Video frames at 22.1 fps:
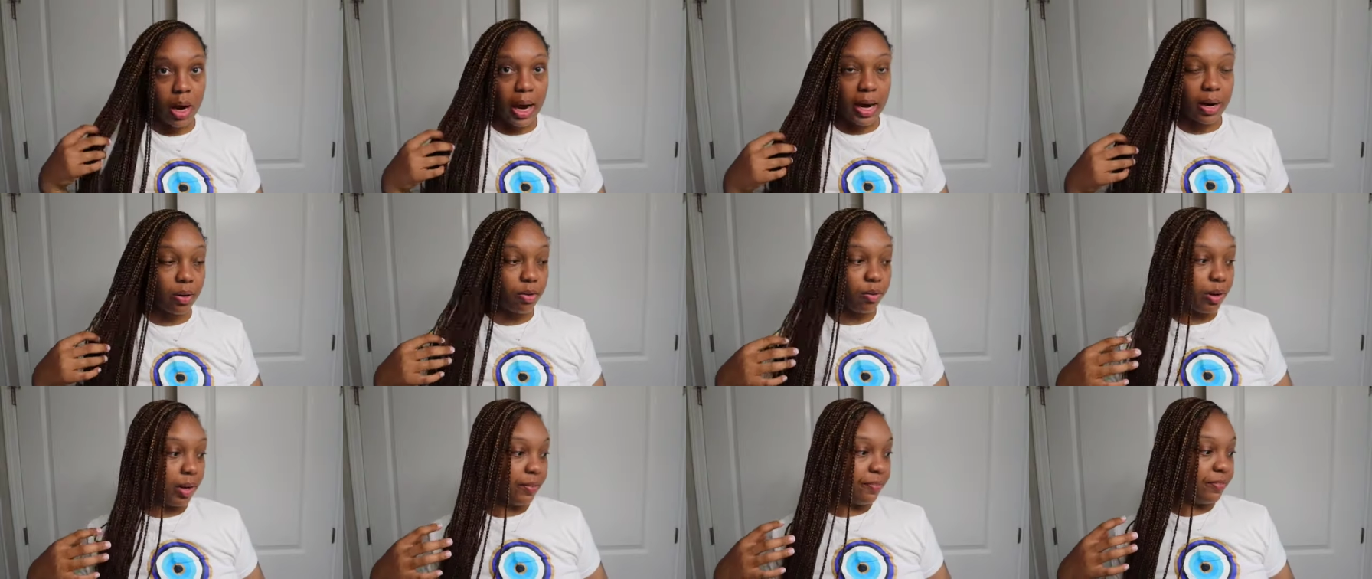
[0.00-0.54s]
I don't
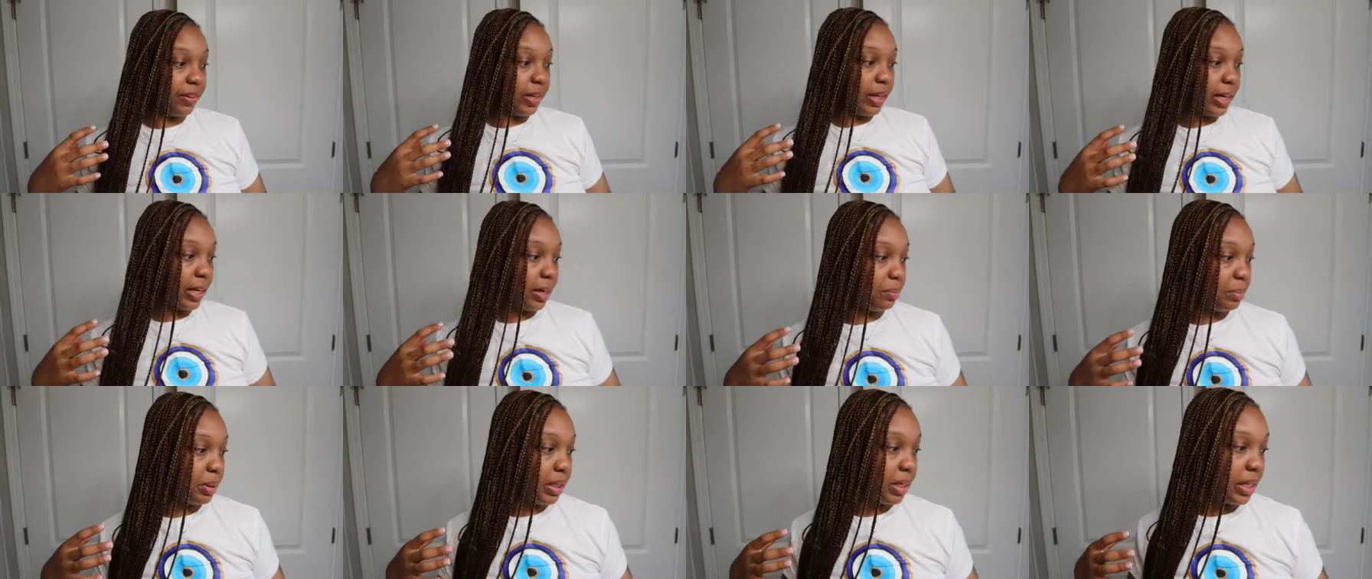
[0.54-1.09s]
know, I feel like
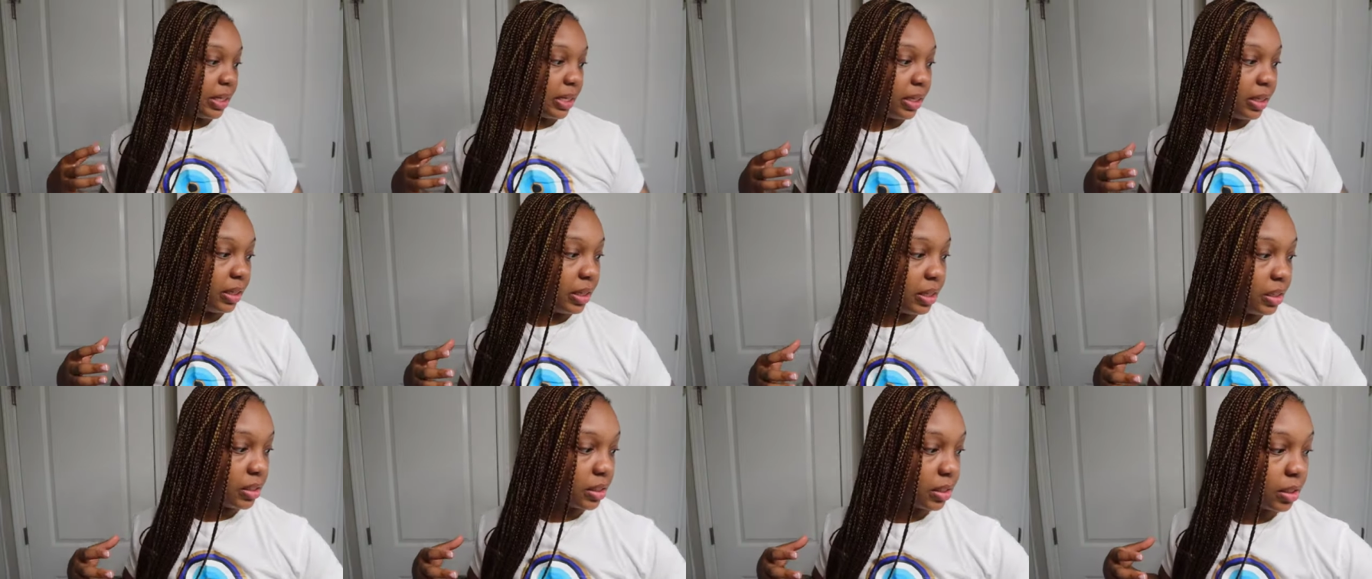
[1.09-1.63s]
I'd be
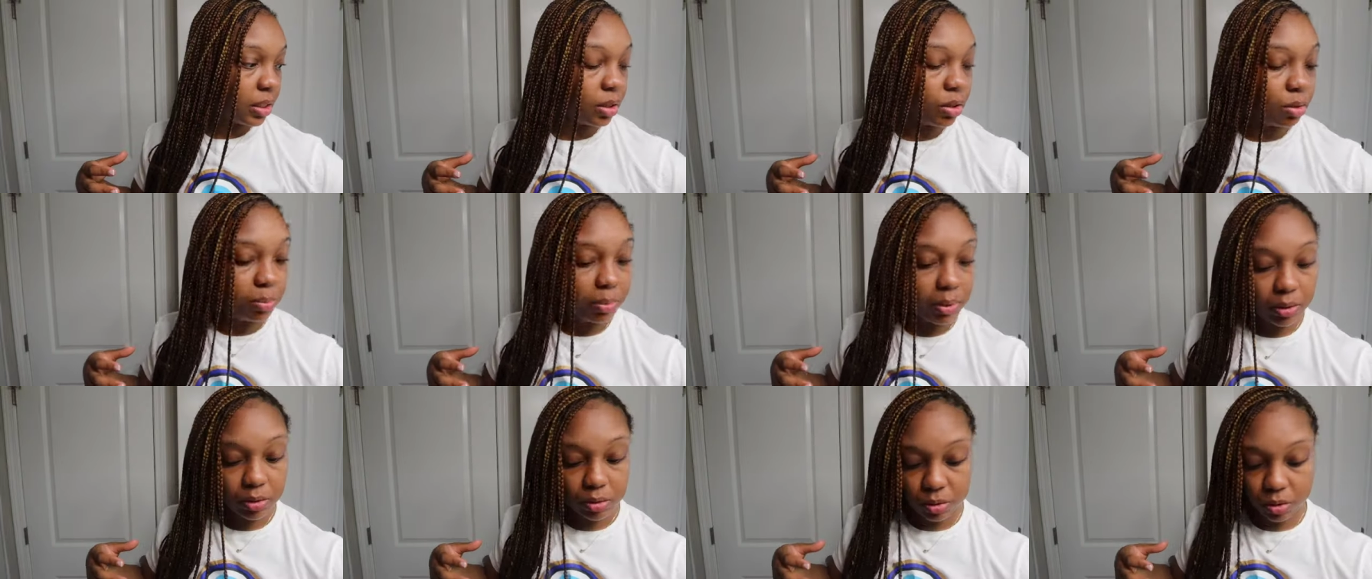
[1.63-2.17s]
needing these little
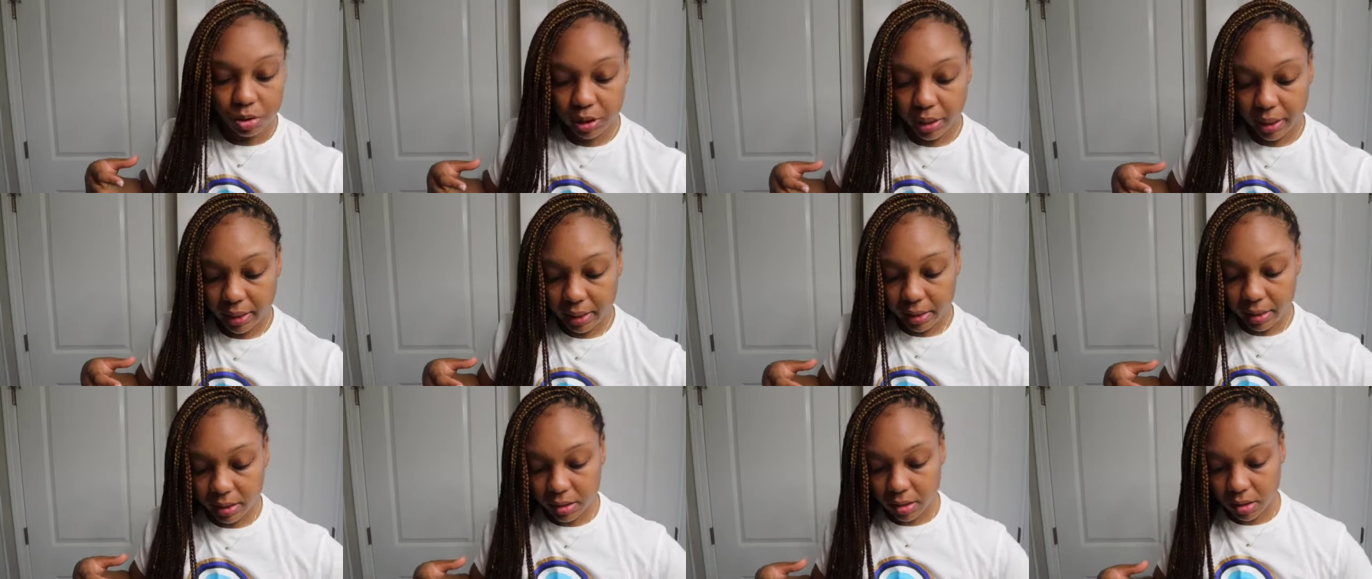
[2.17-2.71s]
mental
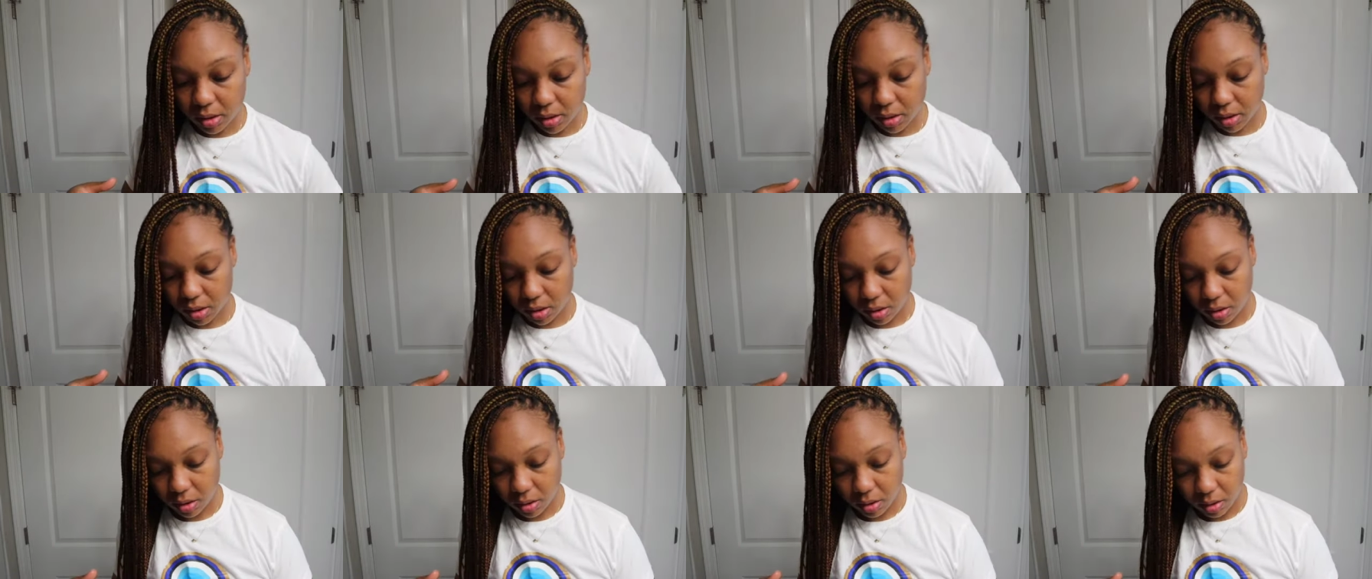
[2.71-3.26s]
check-ins
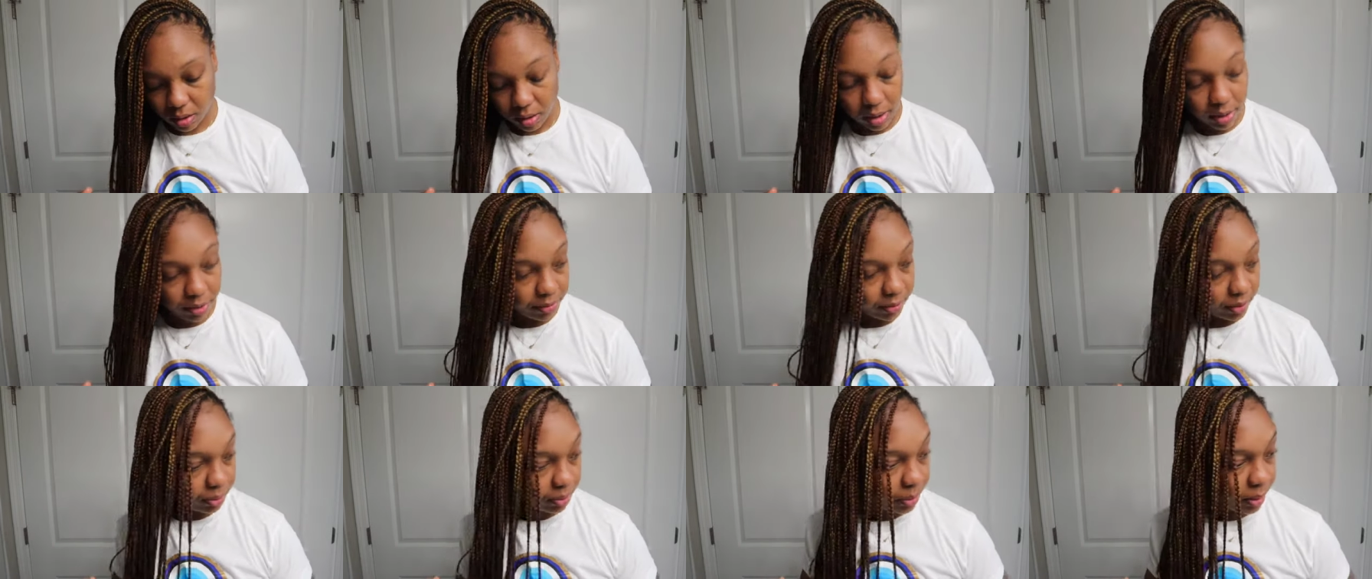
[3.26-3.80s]

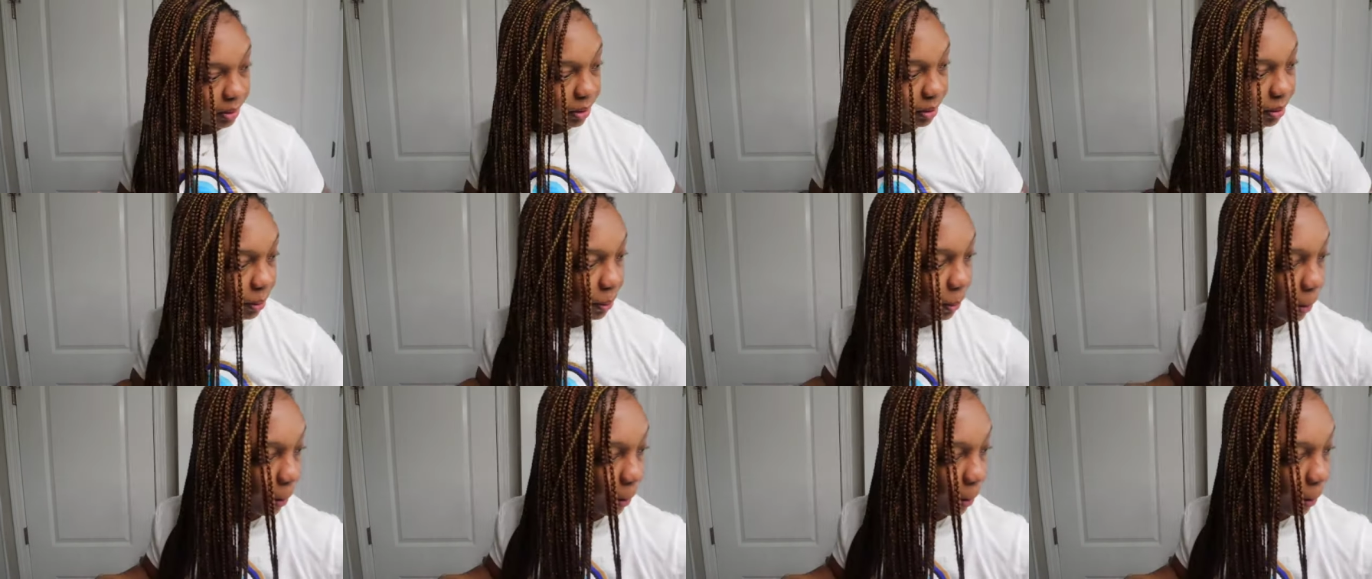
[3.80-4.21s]
every week.